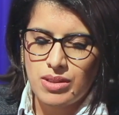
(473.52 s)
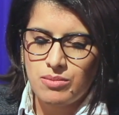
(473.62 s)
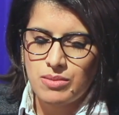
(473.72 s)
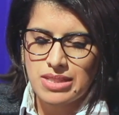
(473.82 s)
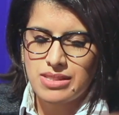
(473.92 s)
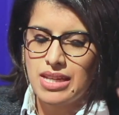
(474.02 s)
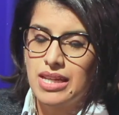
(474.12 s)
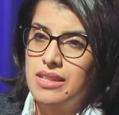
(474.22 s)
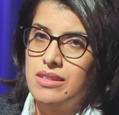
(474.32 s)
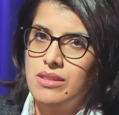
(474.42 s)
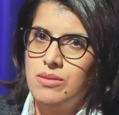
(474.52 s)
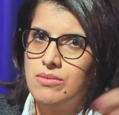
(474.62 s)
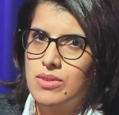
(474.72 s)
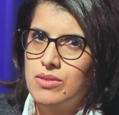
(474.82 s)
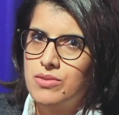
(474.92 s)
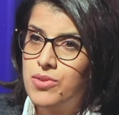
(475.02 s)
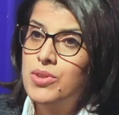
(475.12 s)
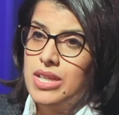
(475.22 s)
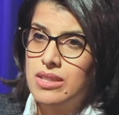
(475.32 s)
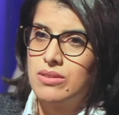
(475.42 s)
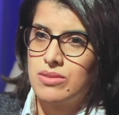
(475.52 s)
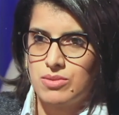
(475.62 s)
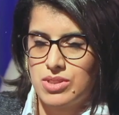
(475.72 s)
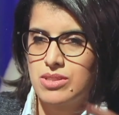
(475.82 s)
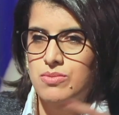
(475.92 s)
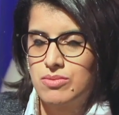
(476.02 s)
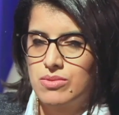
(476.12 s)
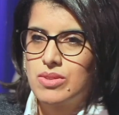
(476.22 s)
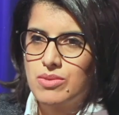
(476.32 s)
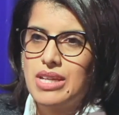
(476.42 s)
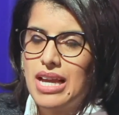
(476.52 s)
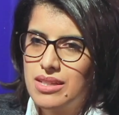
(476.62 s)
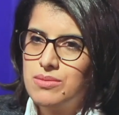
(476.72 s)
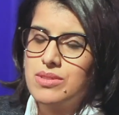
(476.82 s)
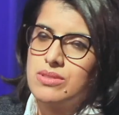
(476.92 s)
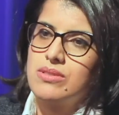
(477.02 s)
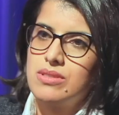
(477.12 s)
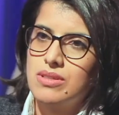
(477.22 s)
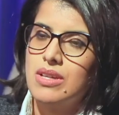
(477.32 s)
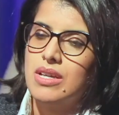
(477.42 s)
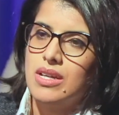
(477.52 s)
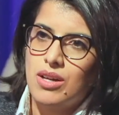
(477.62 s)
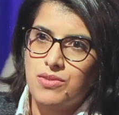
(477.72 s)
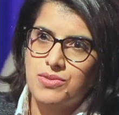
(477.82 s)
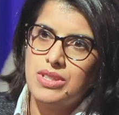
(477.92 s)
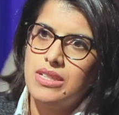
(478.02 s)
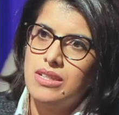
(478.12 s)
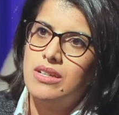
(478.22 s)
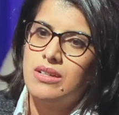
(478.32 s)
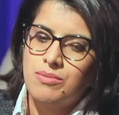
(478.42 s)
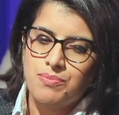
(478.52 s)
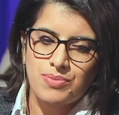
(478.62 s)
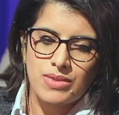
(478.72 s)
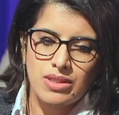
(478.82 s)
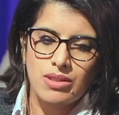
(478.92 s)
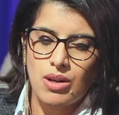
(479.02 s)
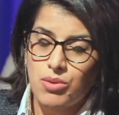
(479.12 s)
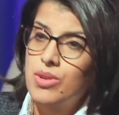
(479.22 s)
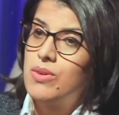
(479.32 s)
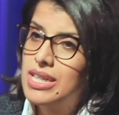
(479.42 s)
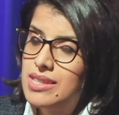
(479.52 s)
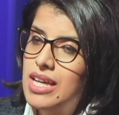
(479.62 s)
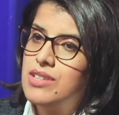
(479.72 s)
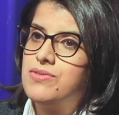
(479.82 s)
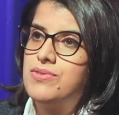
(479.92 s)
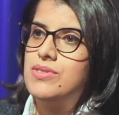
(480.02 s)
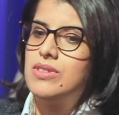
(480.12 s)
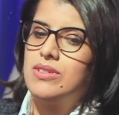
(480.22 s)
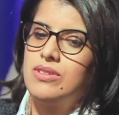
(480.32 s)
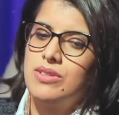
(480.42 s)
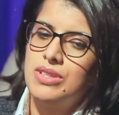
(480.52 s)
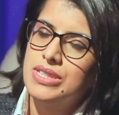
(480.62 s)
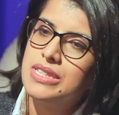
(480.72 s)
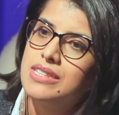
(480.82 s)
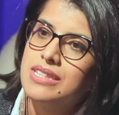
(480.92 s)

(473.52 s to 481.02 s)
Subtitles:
let's say, the fauna, or which is the animals of the wildlife in